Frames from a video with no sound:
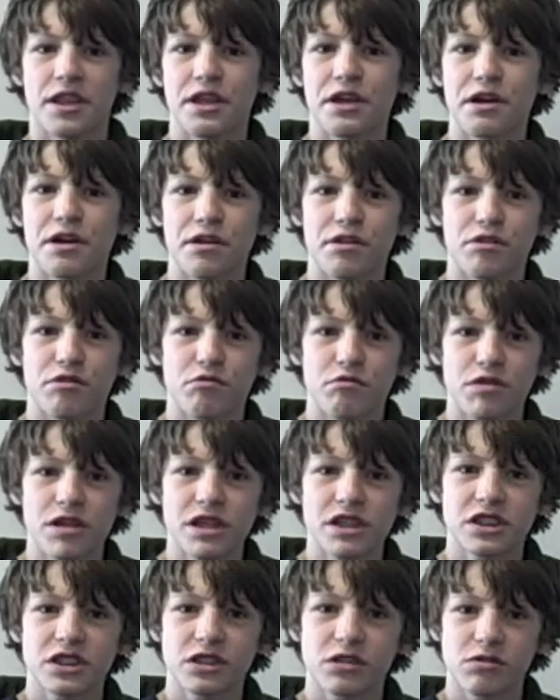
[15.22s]
There are
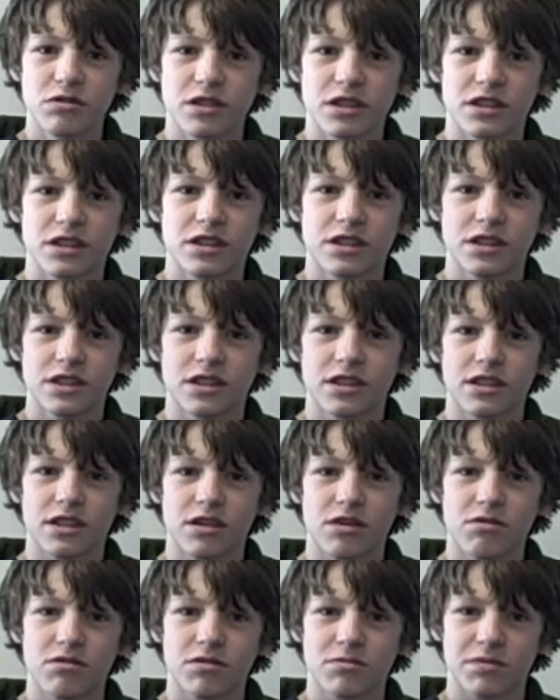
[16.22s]
three students that
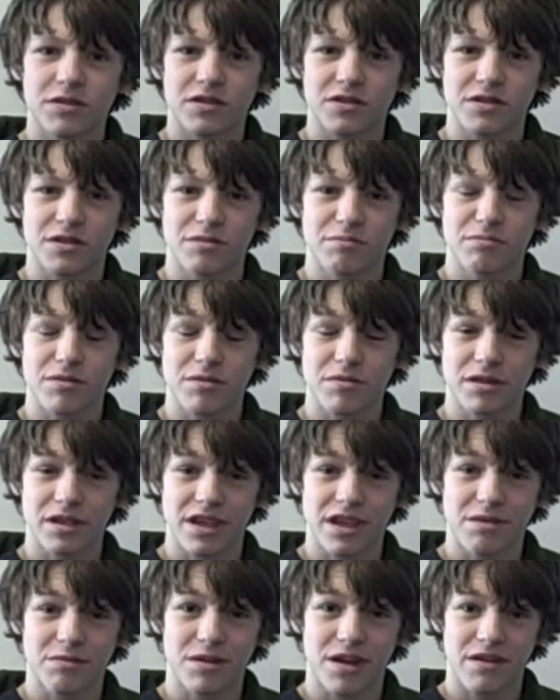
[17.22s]
go to
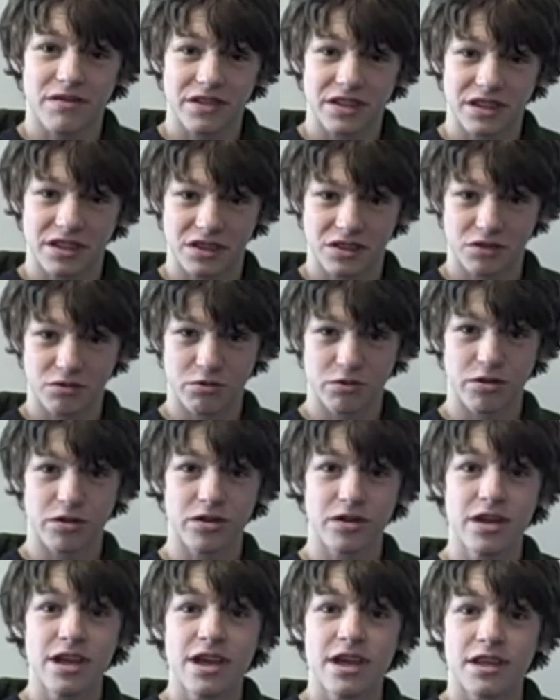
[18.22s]
Birmingham Covington
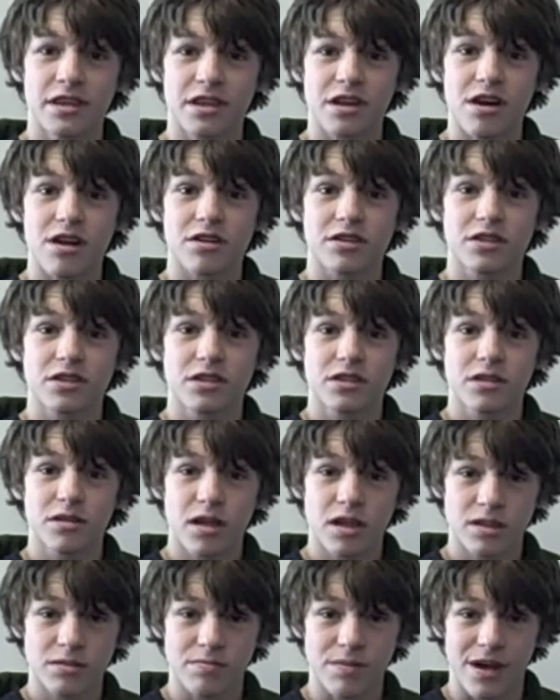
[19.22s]
School that are
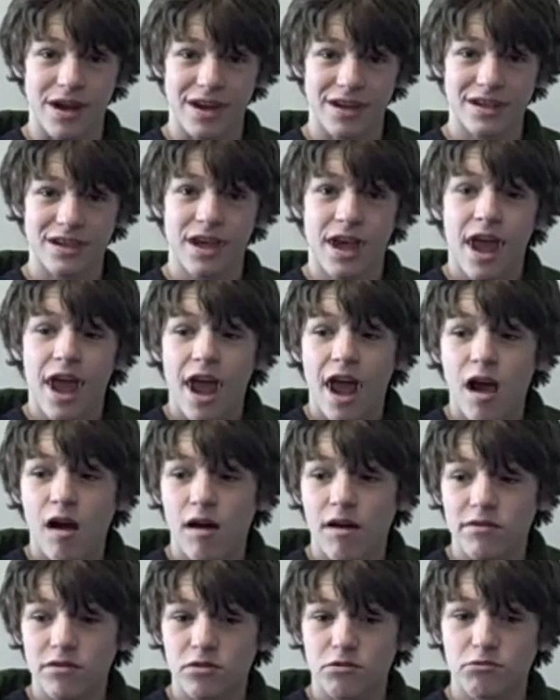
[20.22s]
suspect.
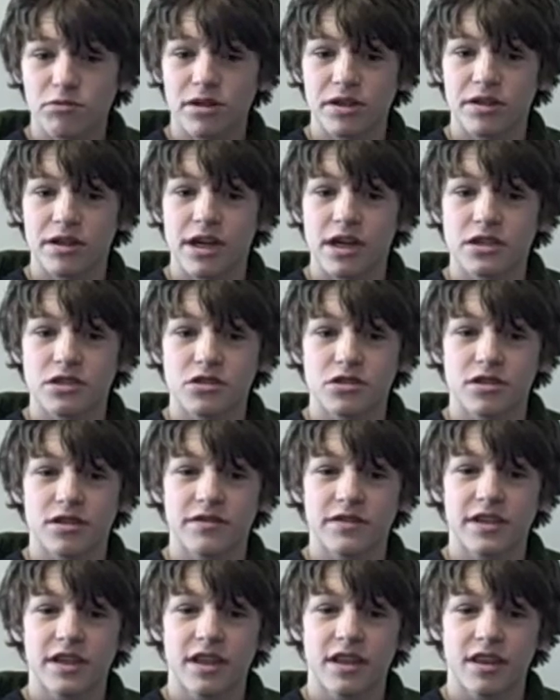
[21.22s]
However, we are not sure
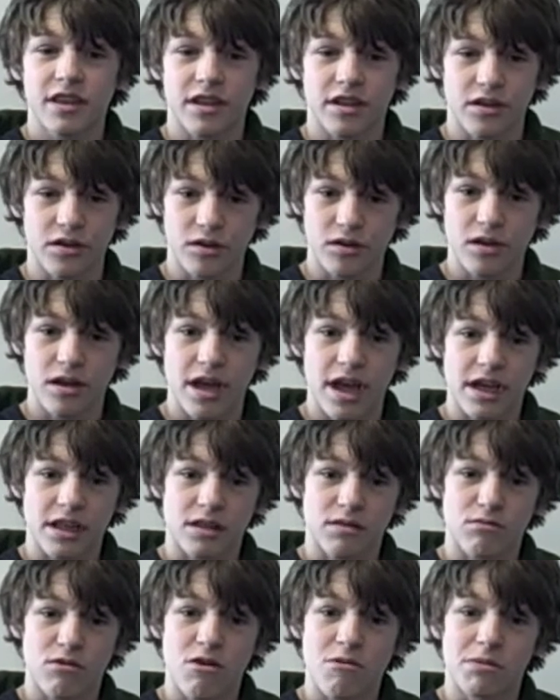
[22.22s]
of anything at
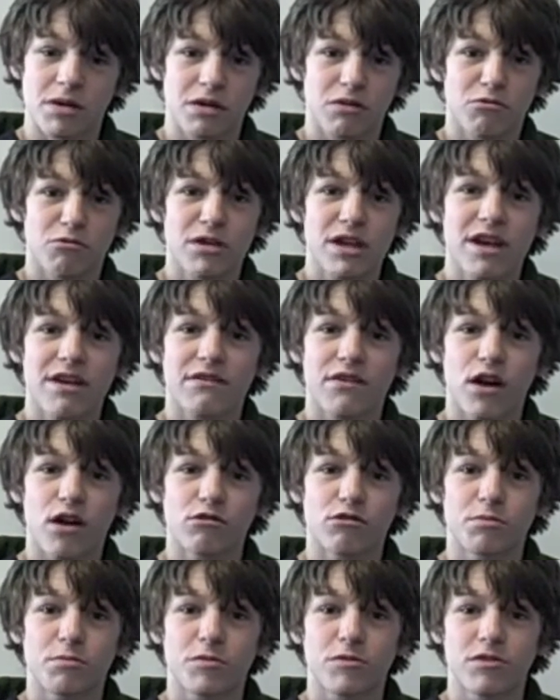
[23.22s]
the moment. We have
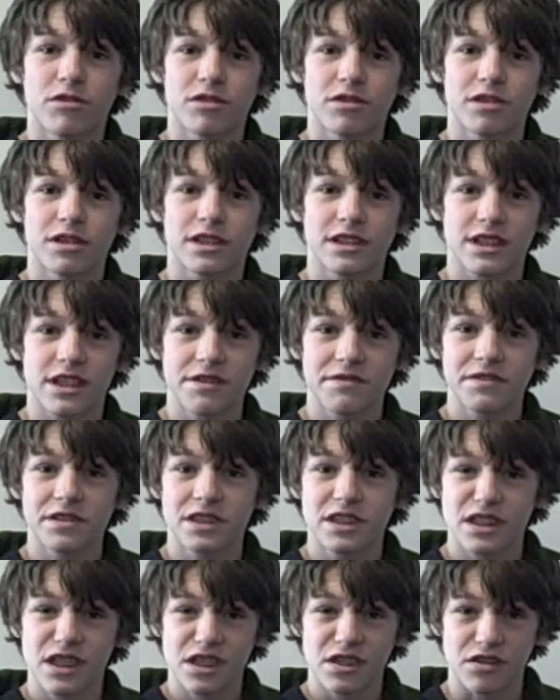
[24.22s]
our reporter David
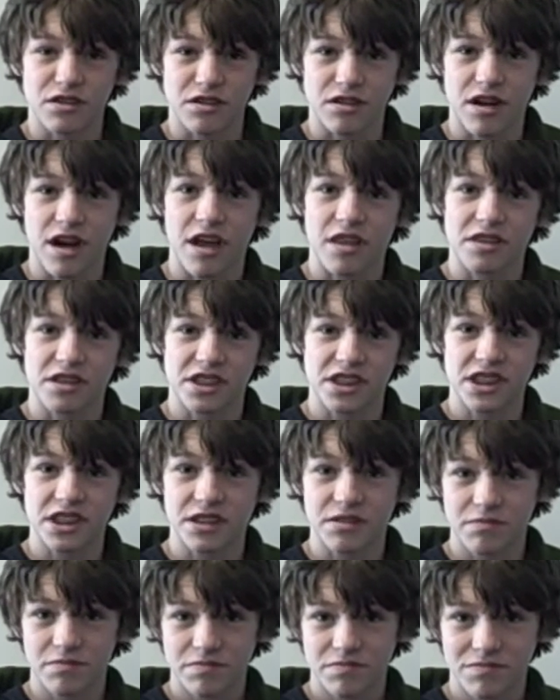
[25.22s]
Snyder on the
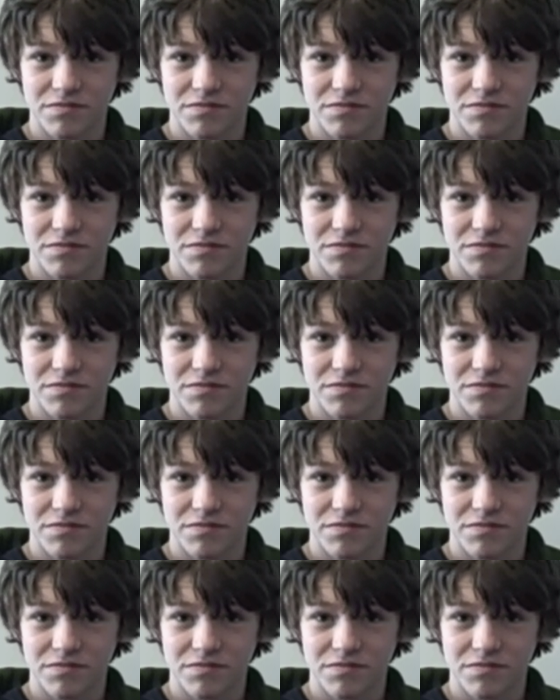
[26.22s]
scene.